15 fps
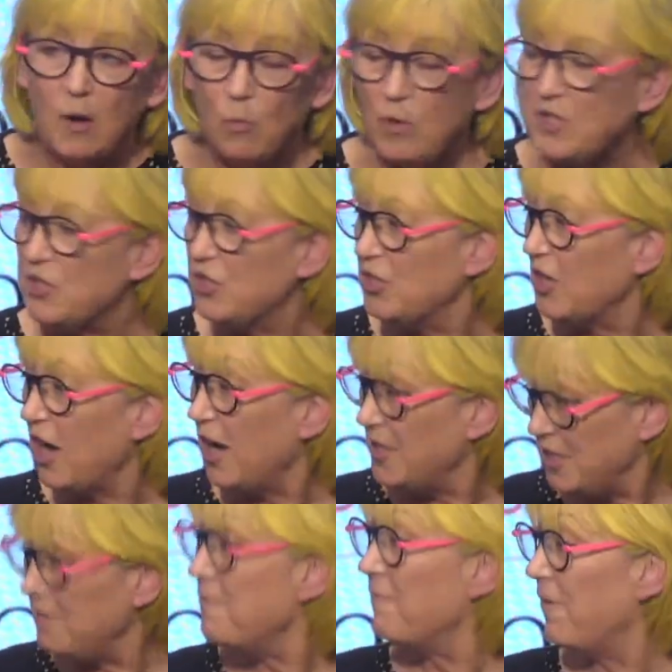which I
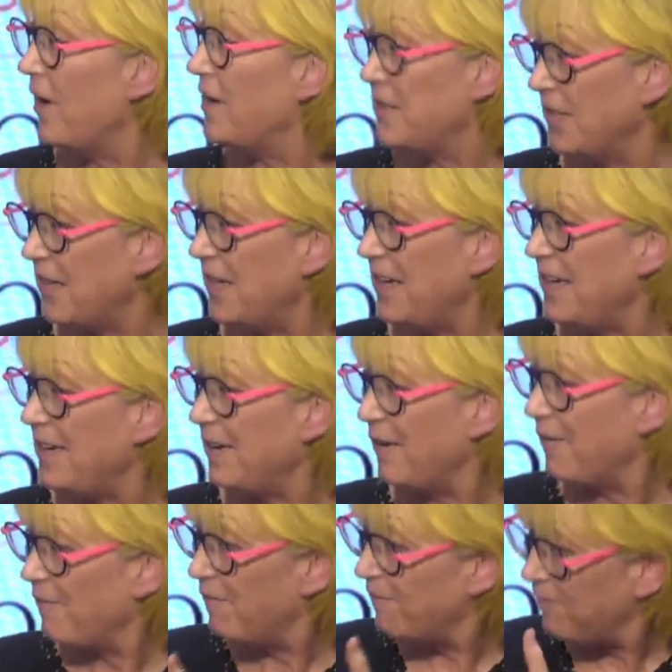didn't find any
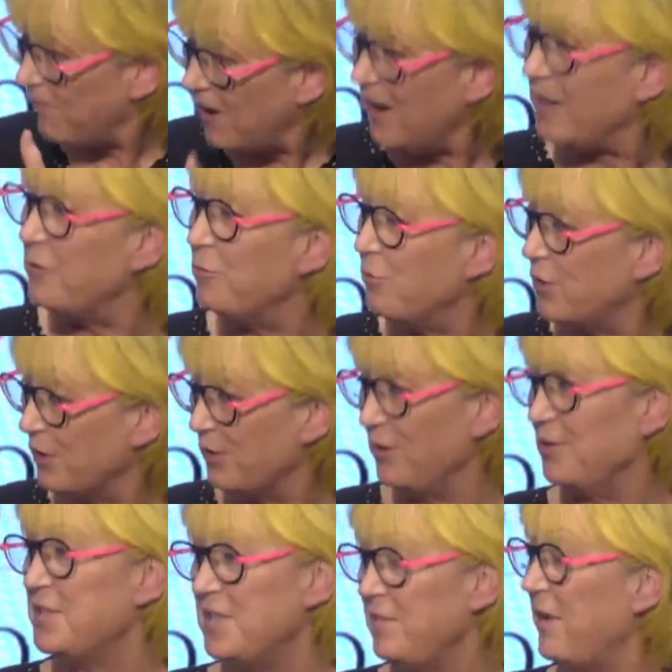final
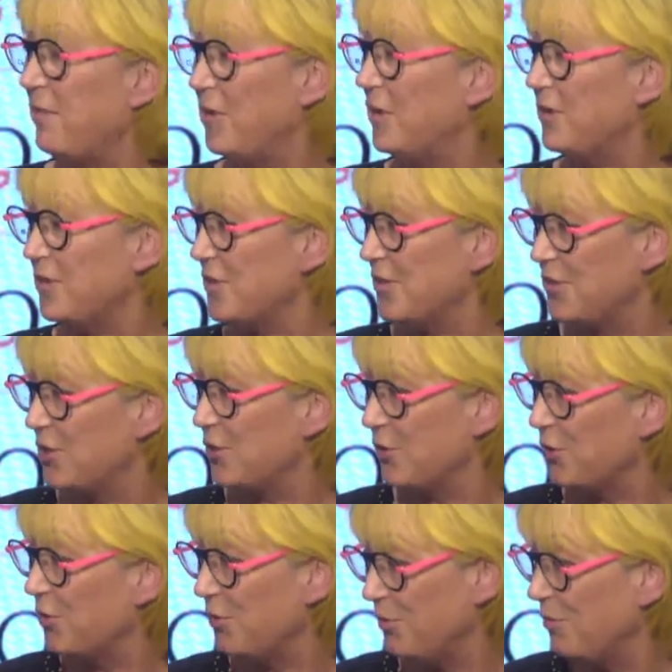conclusive evidence
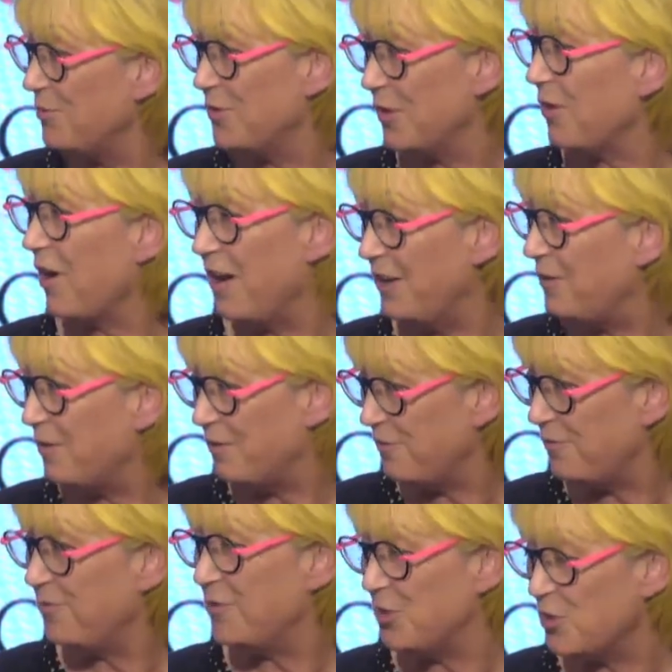to to kind of
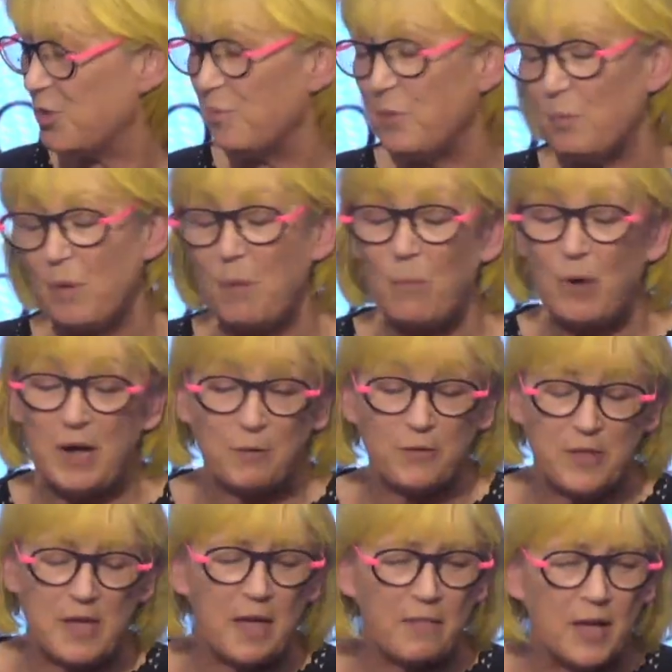determine one way or
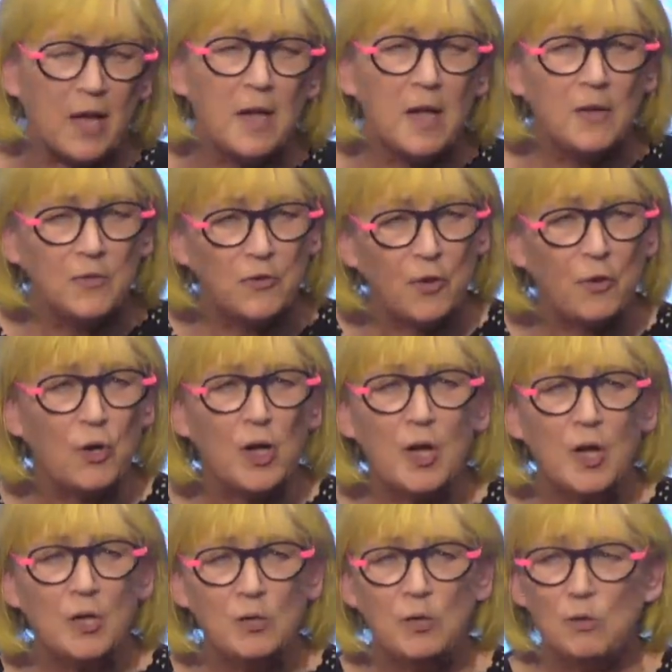the other. So
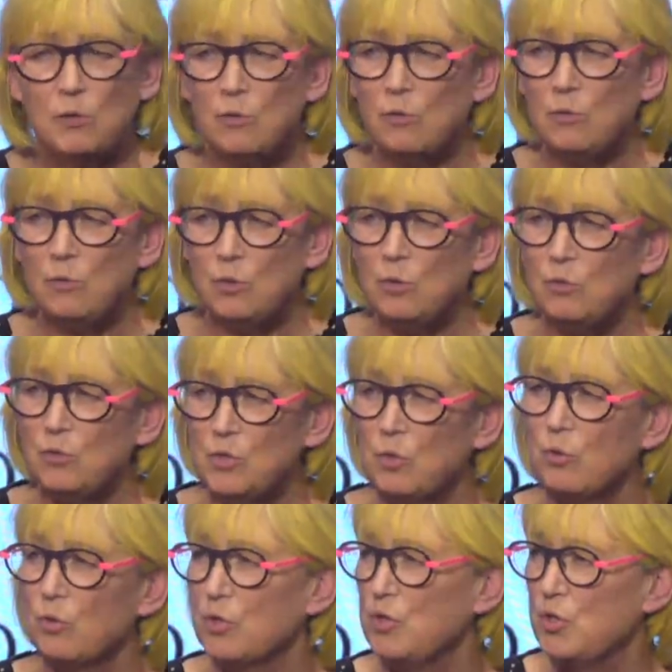you you
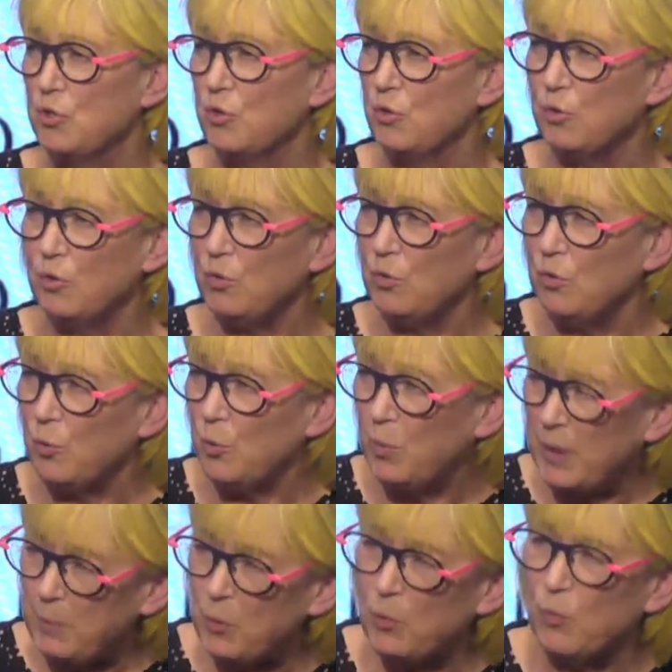talk to
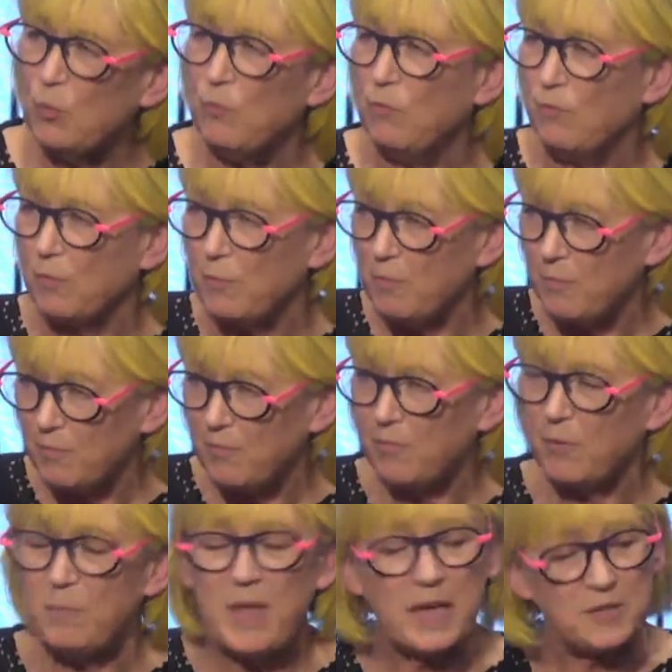people from
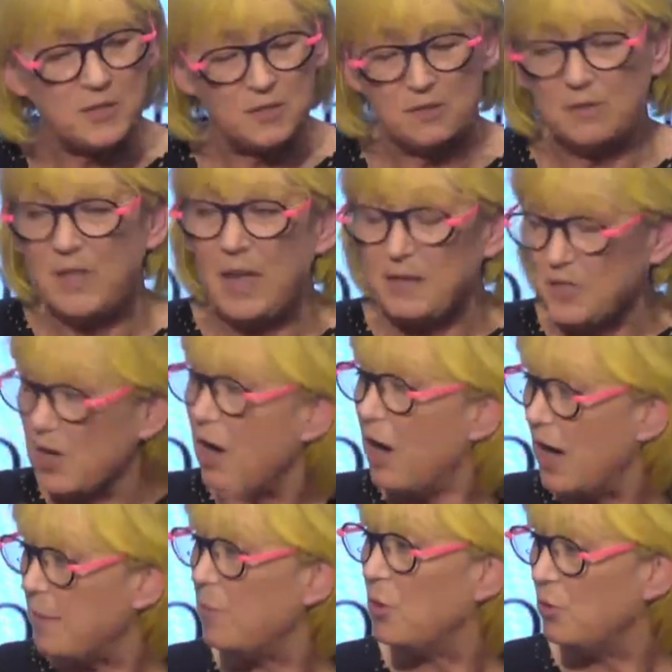from that that
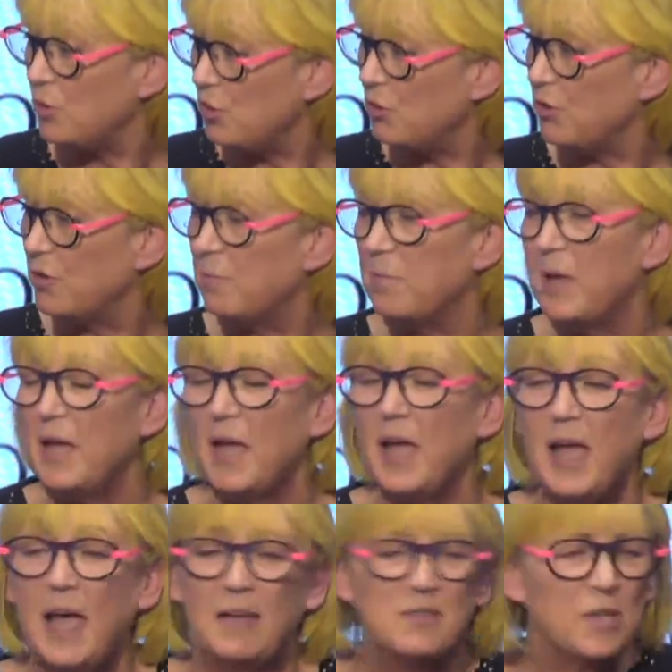time who knew them.
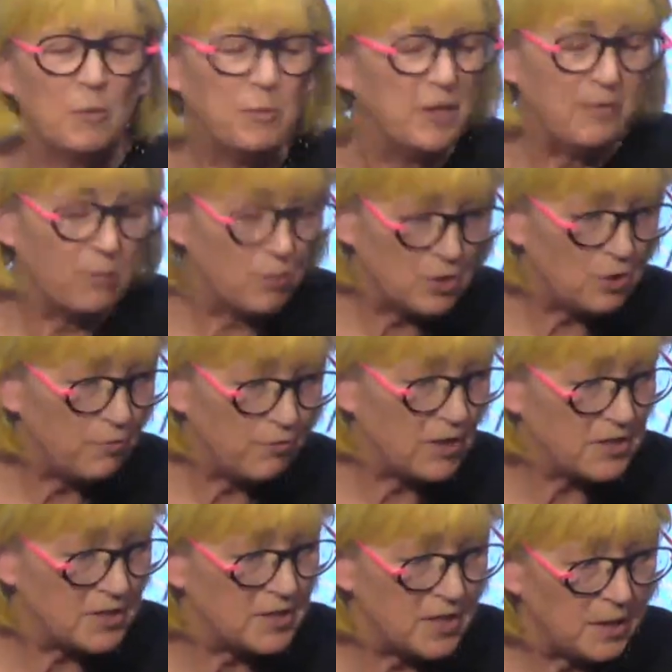And so, oh, everyone knew
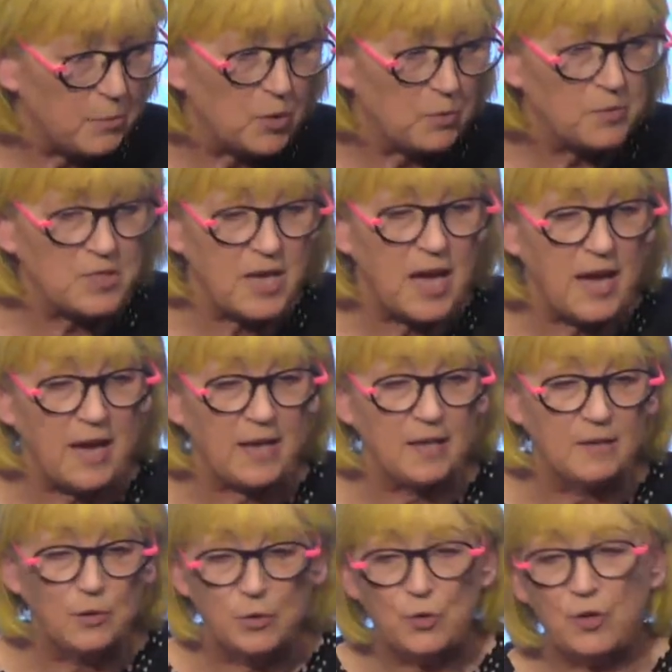Francis D. was gay,
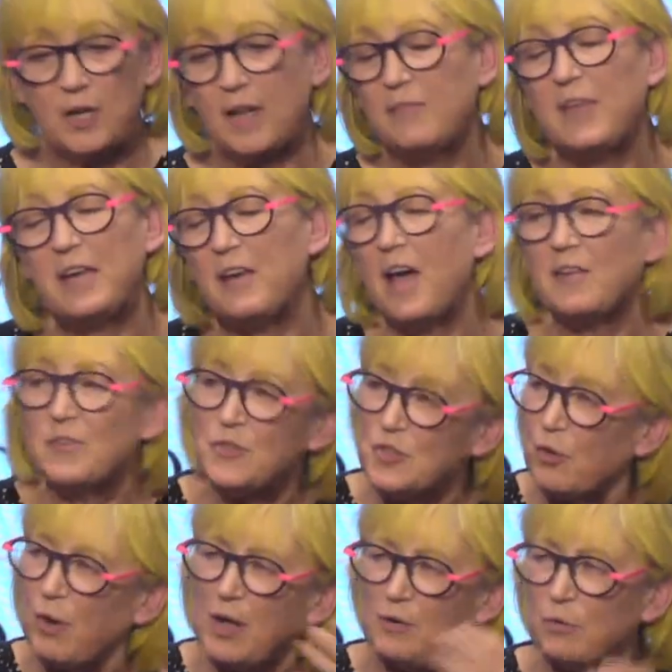you know. And then, and so
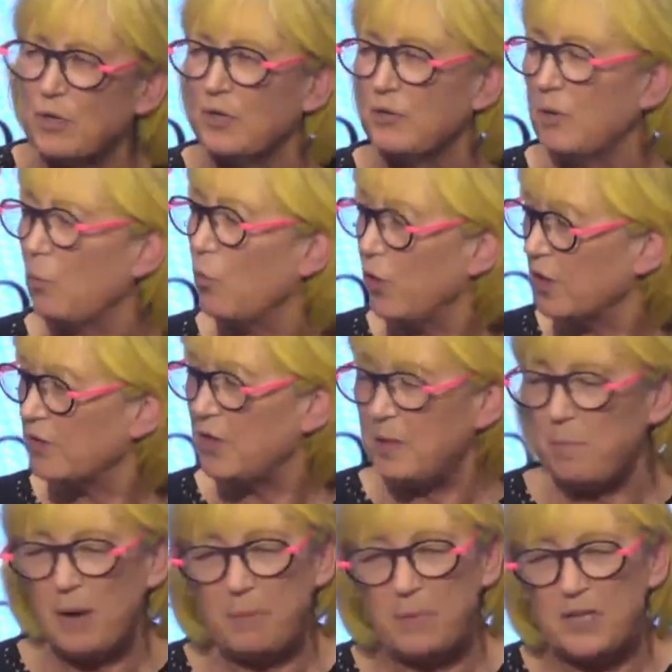I look at the work that he
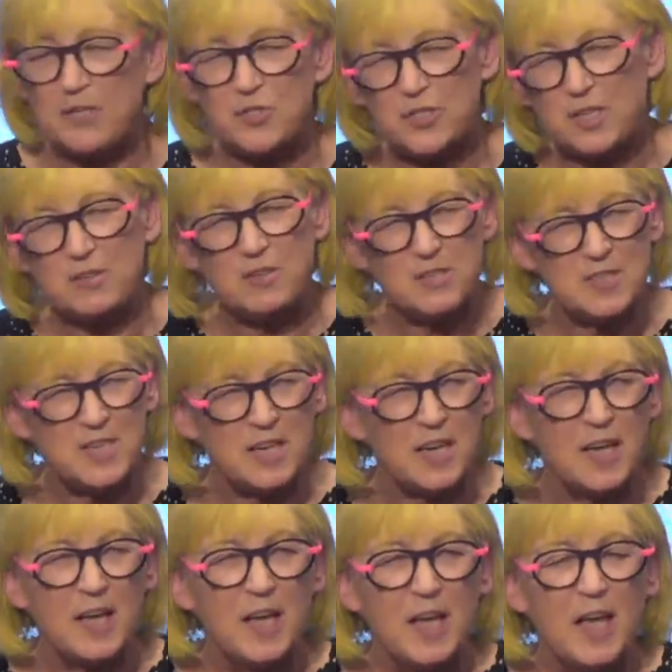published, and you see,
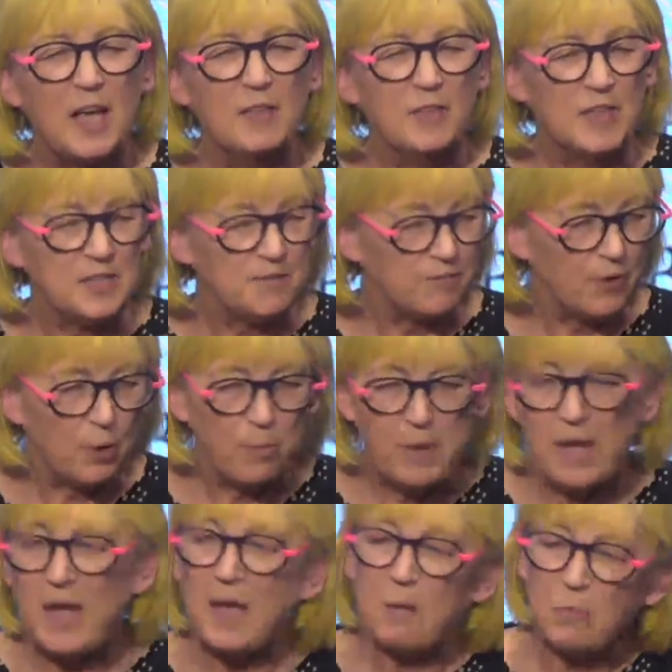there's
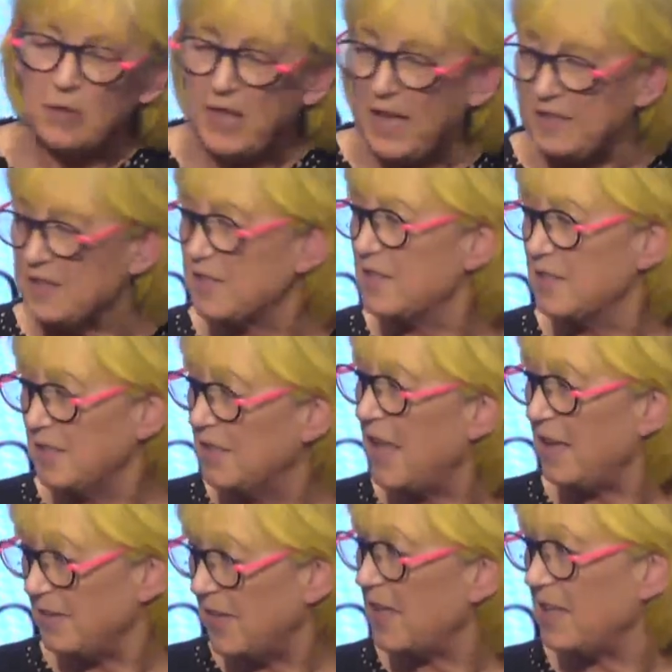Flaubert. Well, that's
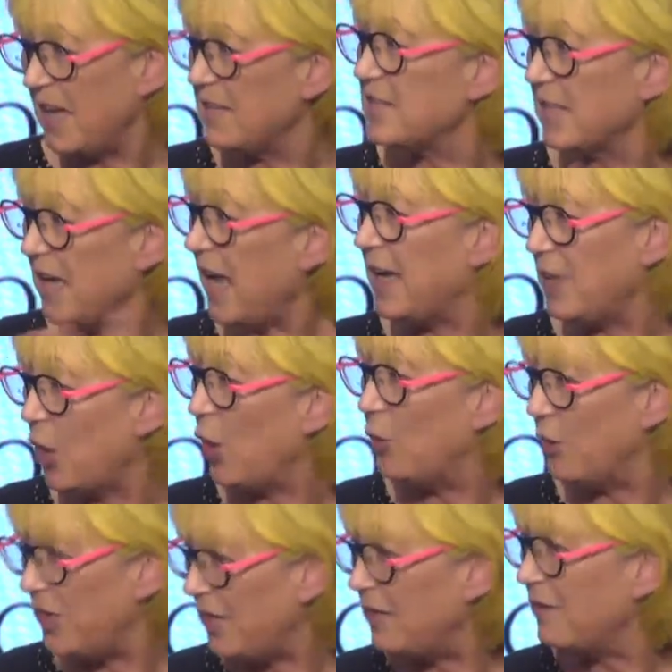that that has a gay
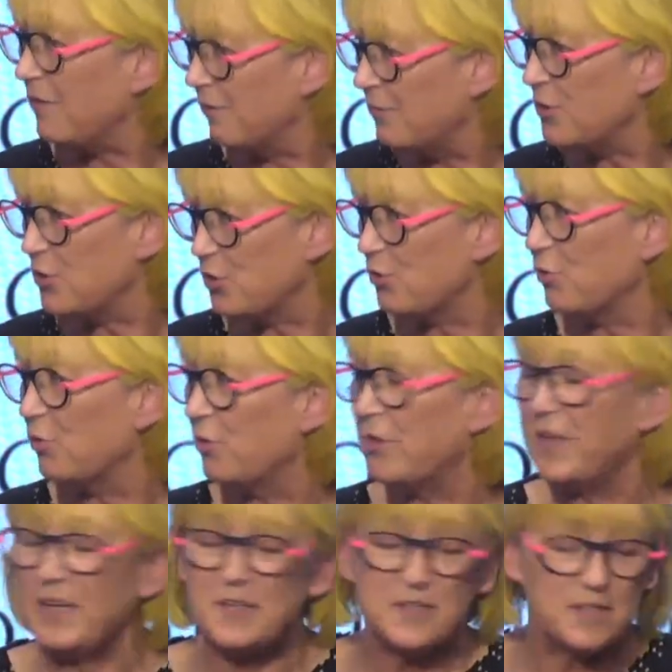coding for sure.
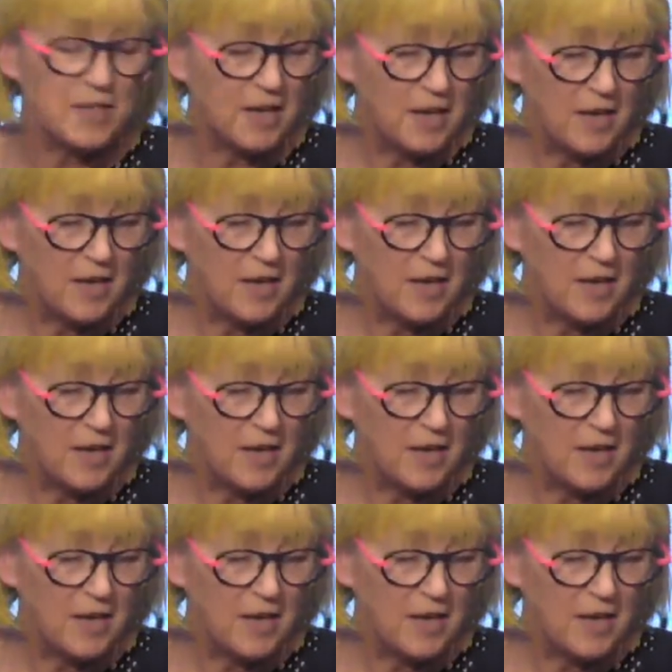There's coded